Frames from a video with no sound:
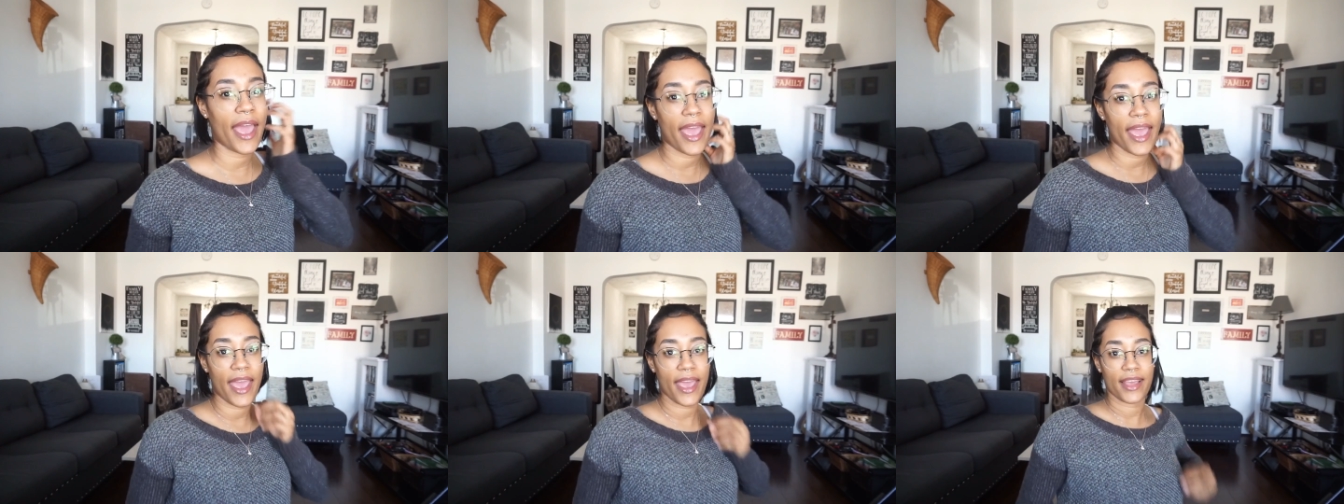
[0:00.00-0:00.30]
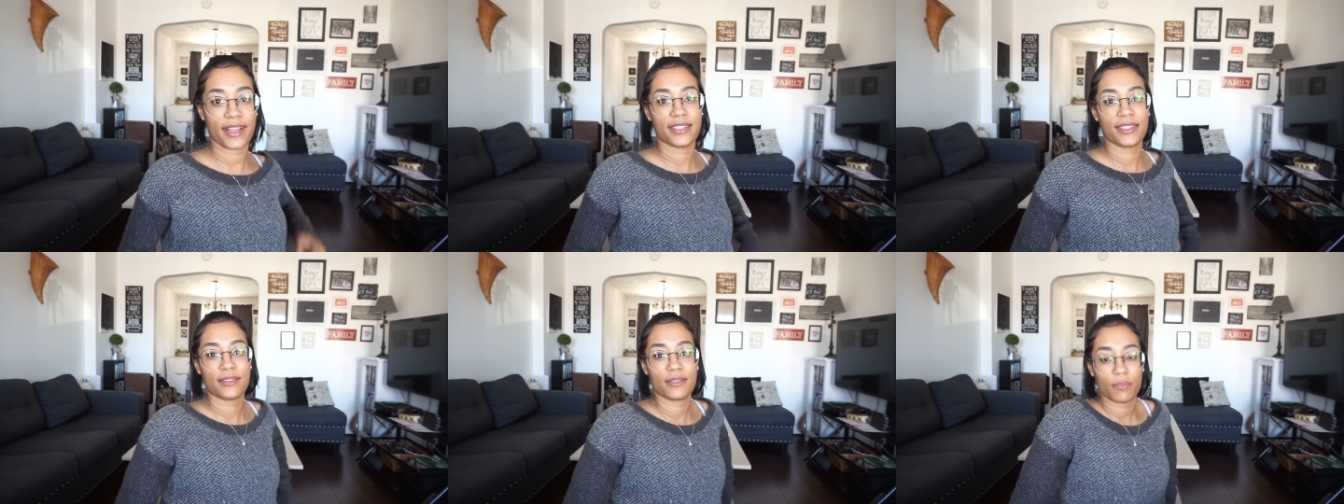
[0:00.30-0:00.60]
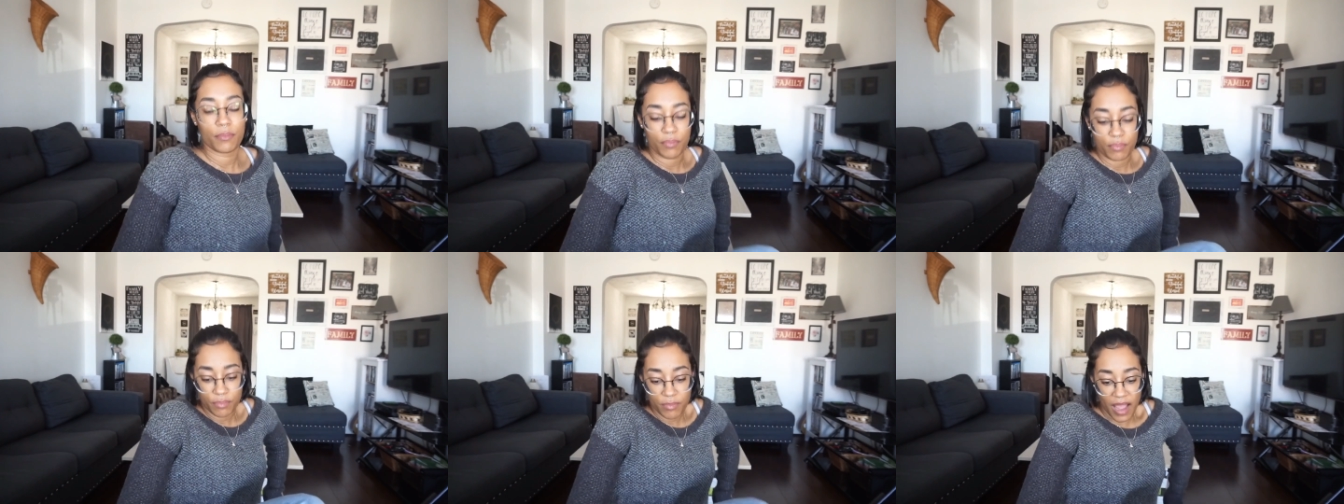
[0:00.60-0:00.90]
it's
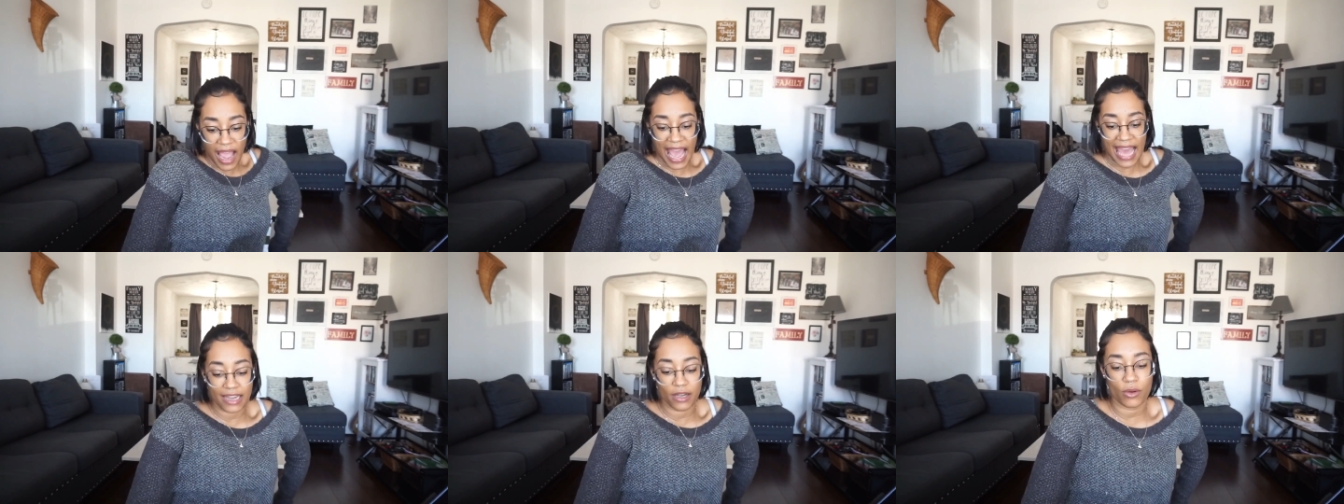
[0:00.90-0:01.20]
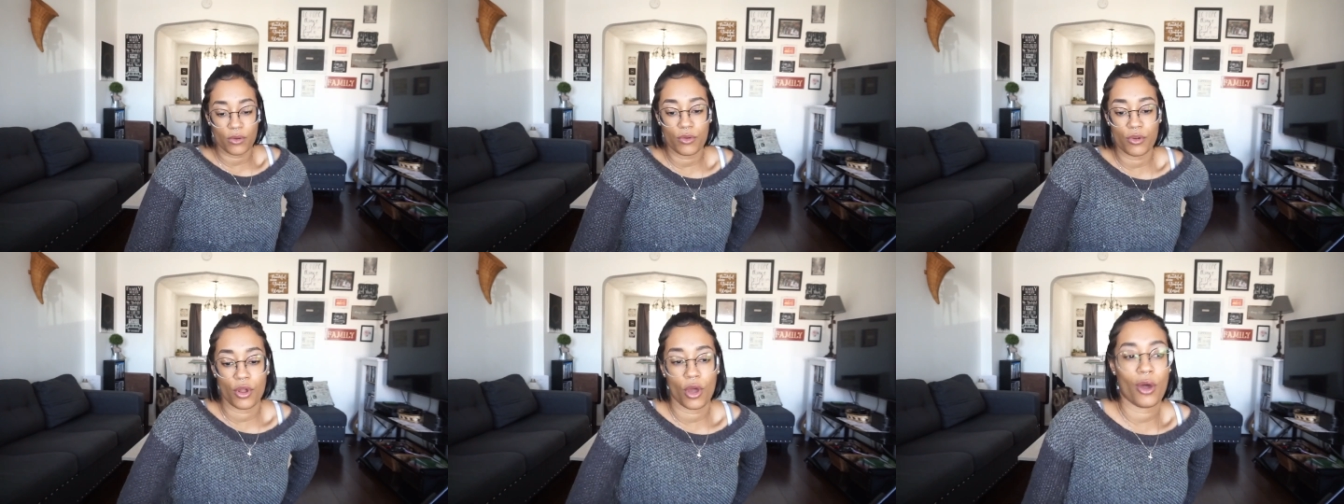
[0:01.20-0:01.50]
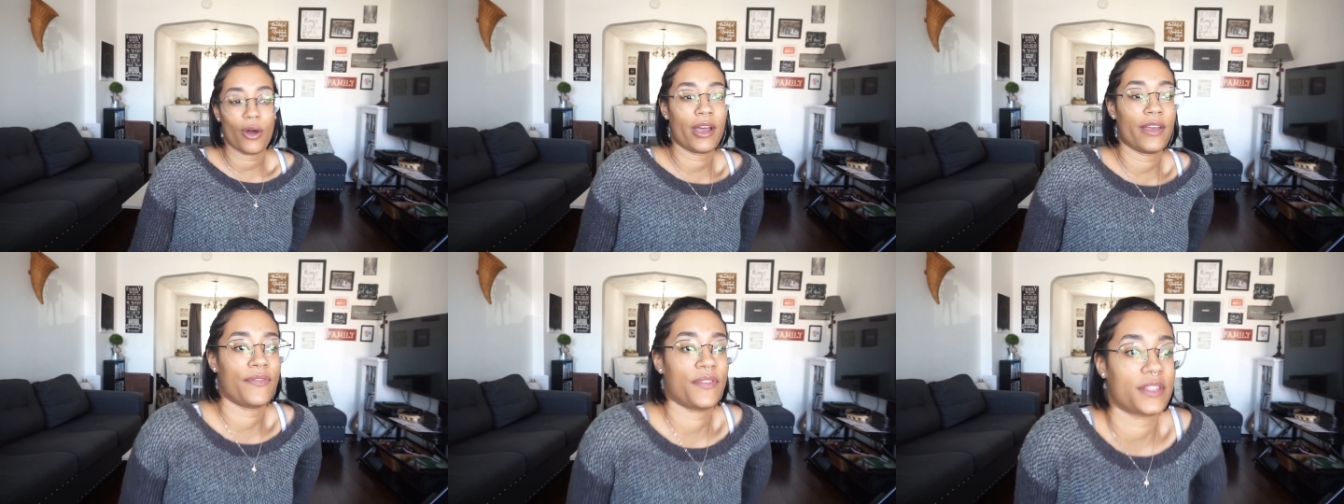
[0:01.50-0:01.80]
I don't know
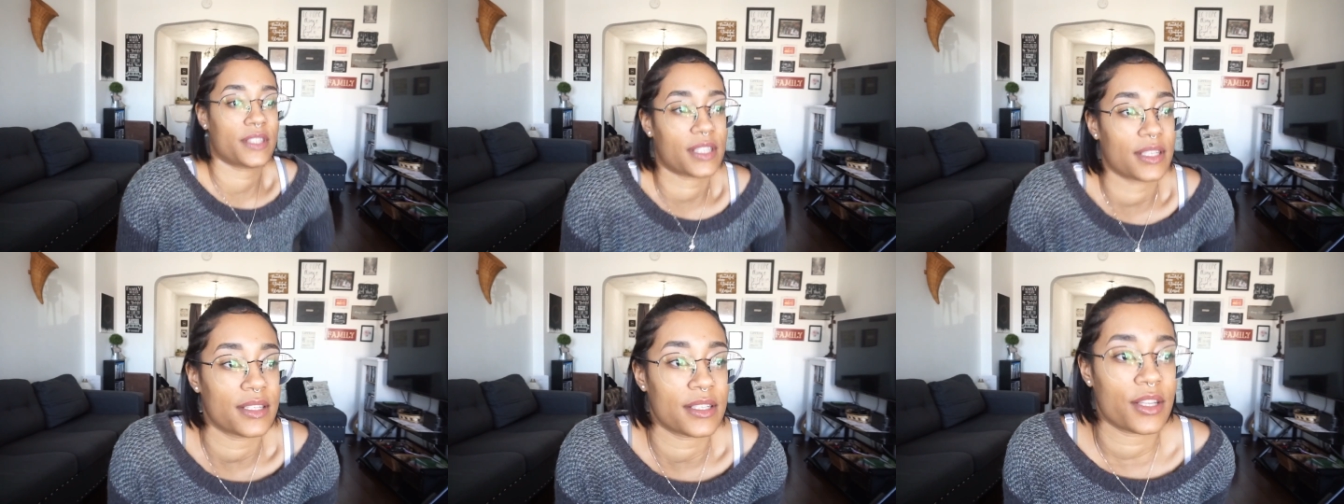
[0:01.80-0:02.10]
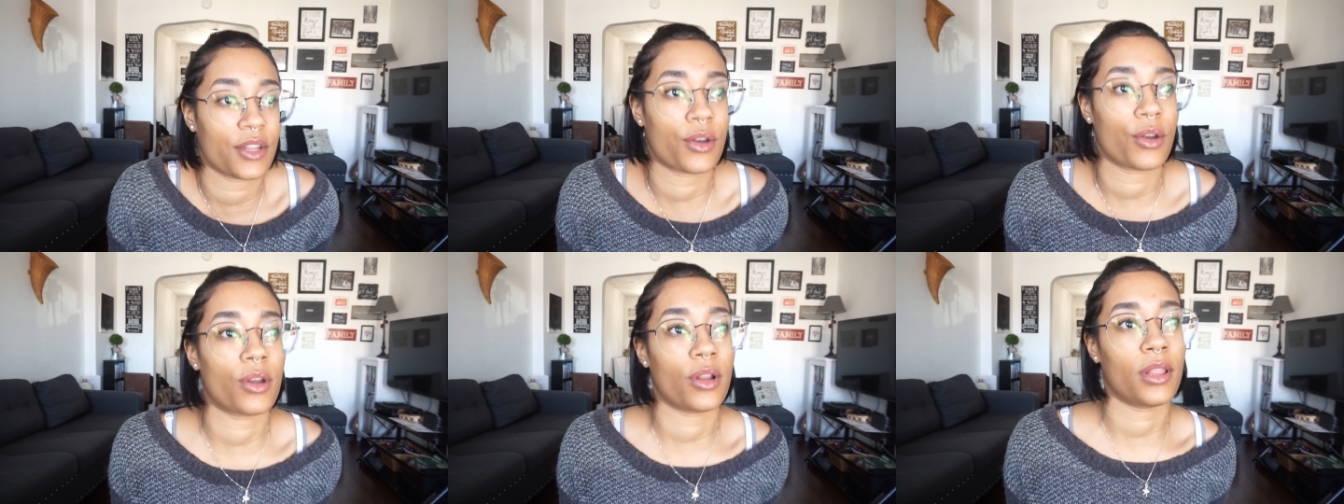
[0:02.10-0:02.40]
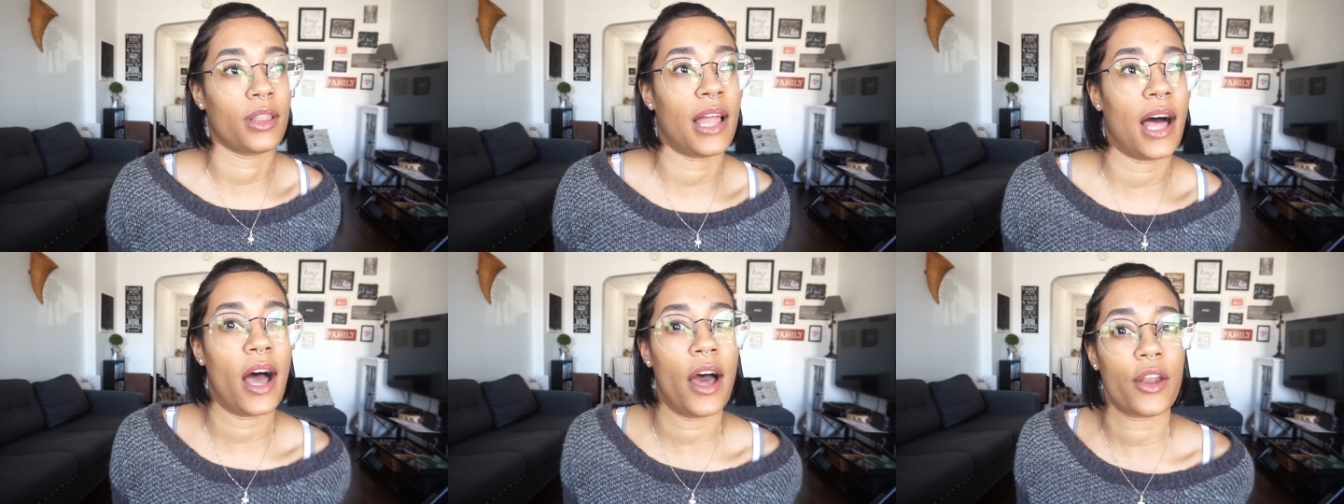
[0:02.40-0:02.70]
if it's considered a
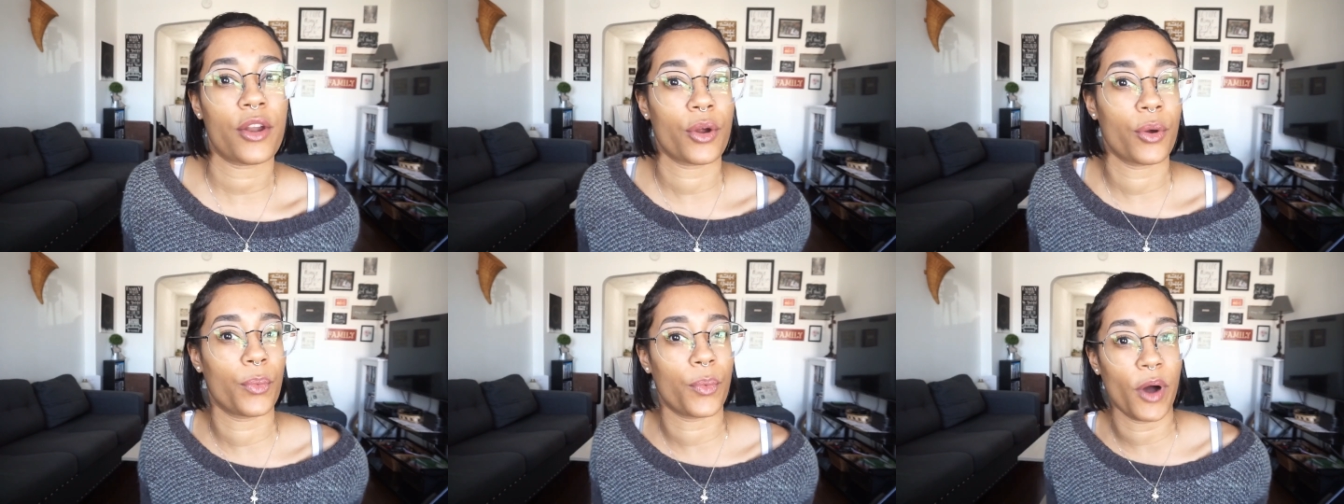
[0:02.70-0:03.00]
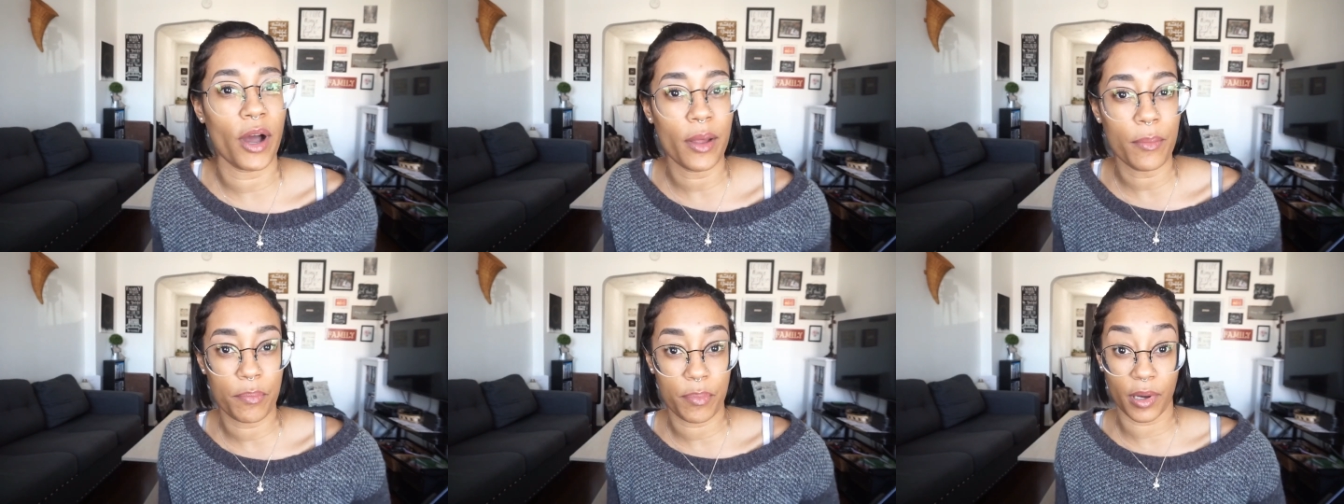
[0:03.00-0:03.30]
lot or what,